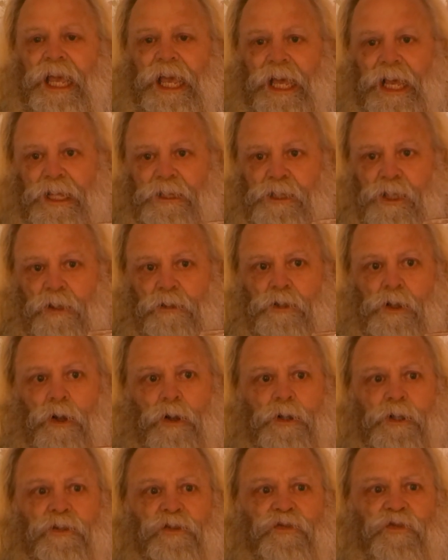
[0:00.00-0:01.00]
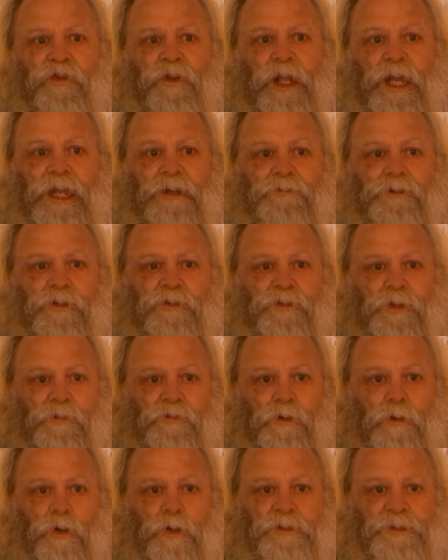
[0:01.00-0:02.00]
And you'll notice flavors
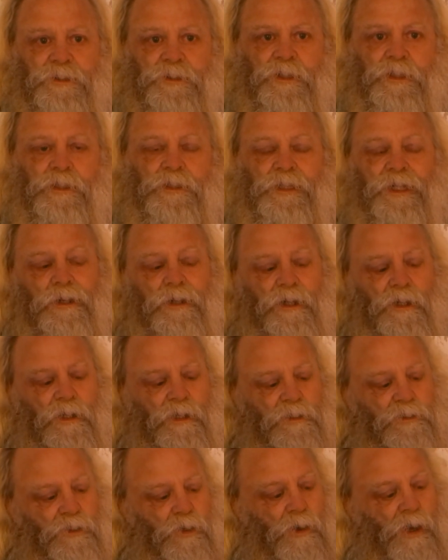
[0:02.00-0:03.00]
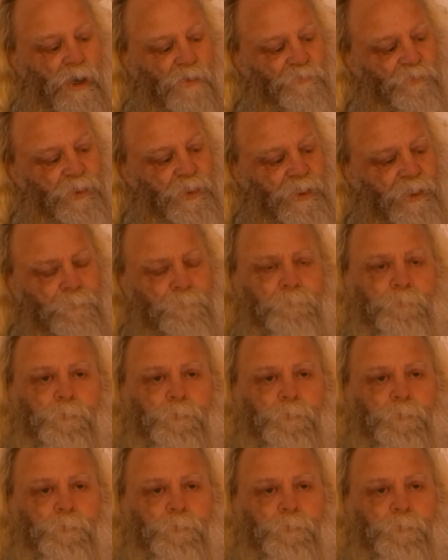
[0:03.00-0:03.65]
of roasted coffee,